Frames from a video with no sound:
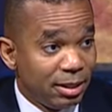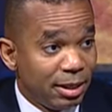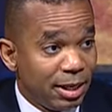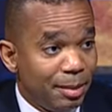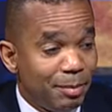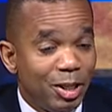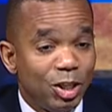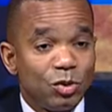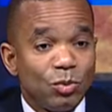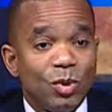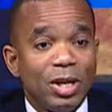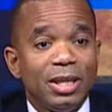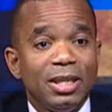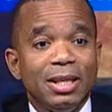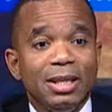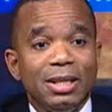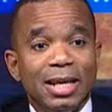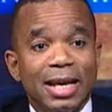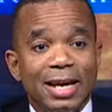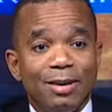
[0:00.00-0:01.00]
I mean, it's one
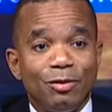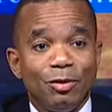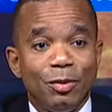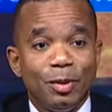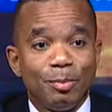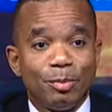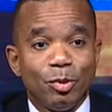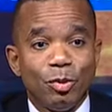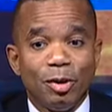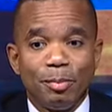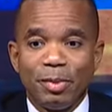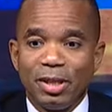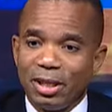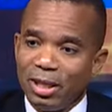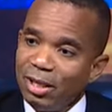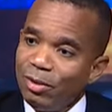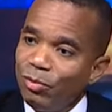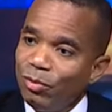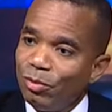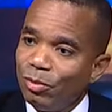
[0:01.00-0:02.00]
thing to have a report, but
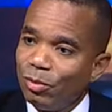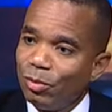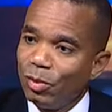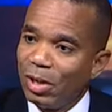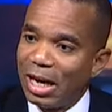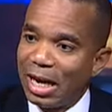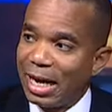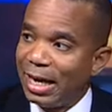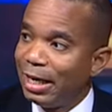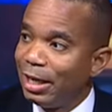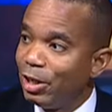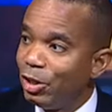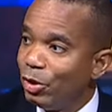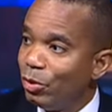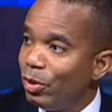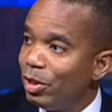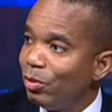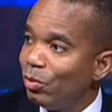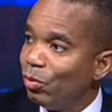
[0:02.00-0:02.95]
then how do you do it?